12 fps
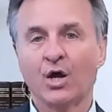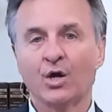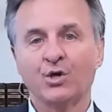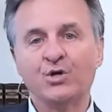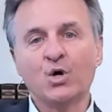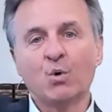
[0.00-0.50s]

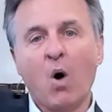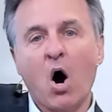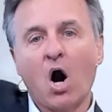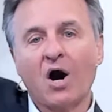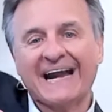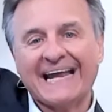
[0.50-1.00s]
you
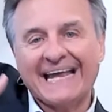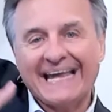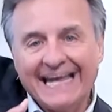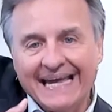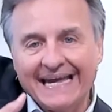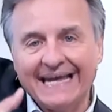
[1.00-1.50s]
are
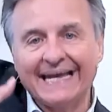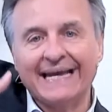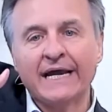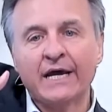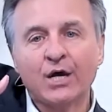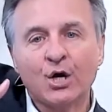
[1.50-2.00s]

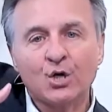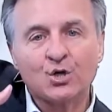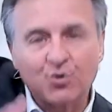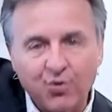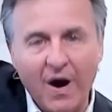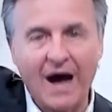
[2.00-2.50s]
in
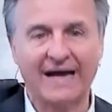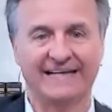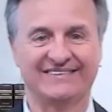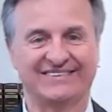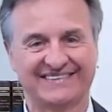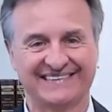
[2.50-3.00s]

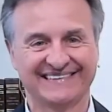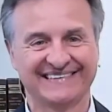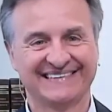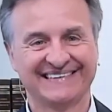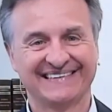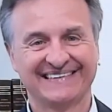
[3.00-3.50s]
Christ.
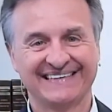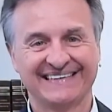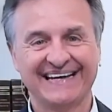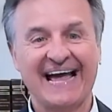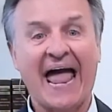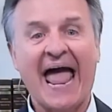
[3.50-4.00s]

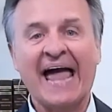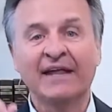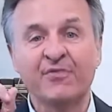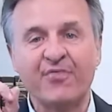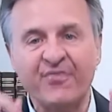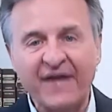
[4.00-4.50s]

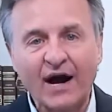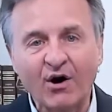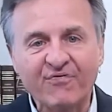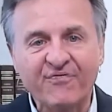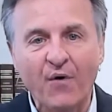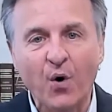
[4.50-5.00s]
And
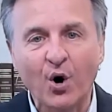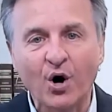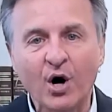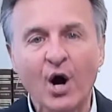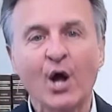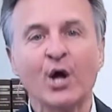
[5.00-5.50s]

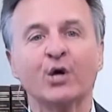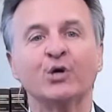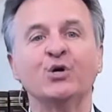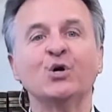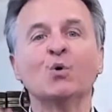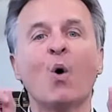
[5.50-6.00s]
therefore,
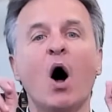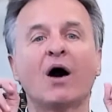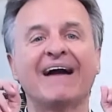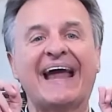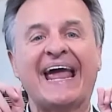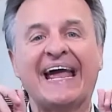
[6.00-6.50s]
you
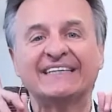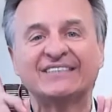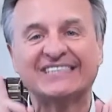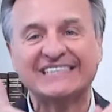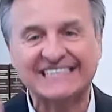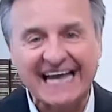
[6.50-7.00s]
are a
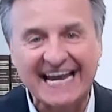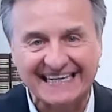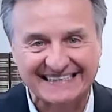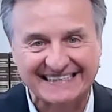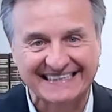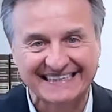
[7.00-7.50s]

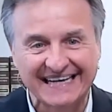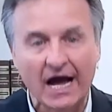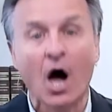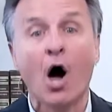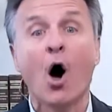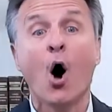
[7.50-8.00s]
saint,
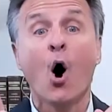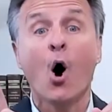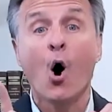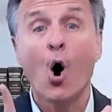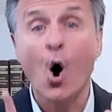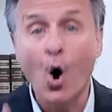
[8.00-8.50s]

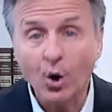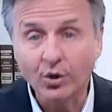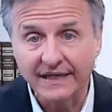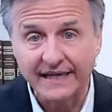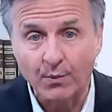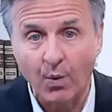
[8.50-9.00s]

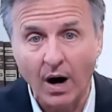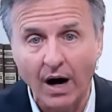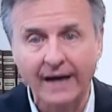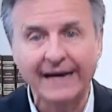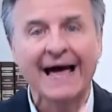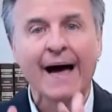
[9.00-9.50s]
holy
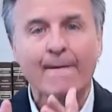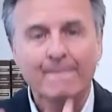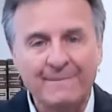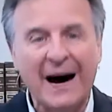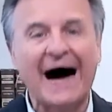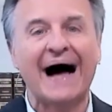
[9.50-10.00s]
one
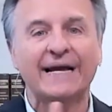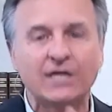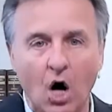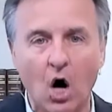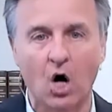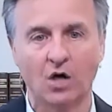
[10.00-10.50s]
by
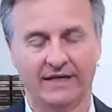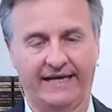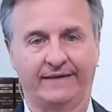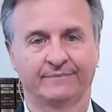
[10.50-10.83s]
calling.